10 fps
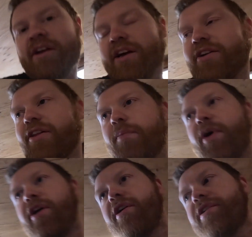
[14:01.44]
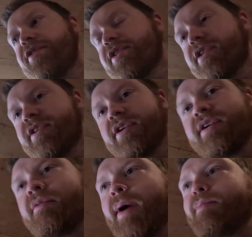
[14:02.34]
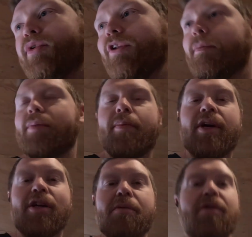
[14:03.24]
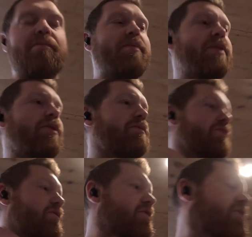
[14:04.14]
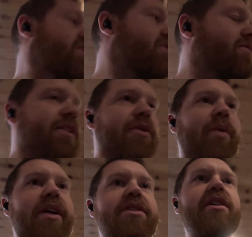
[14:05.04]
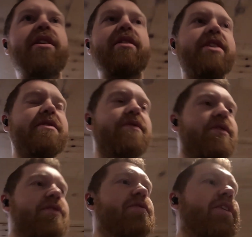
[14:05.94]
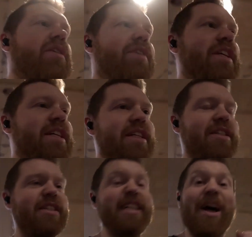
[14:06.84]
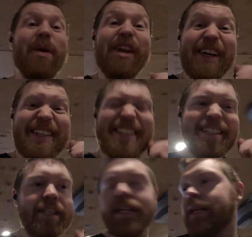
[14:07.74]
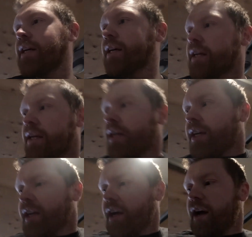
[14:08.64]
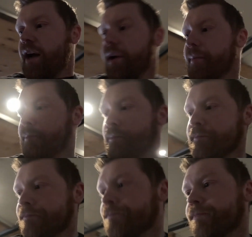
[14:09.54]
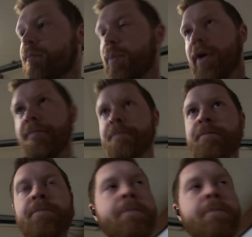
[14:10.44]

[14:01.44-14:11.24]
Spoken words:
and other parts. Might pull up my BMW and just fit the wheels on it just for the fun of it. See how it looks. But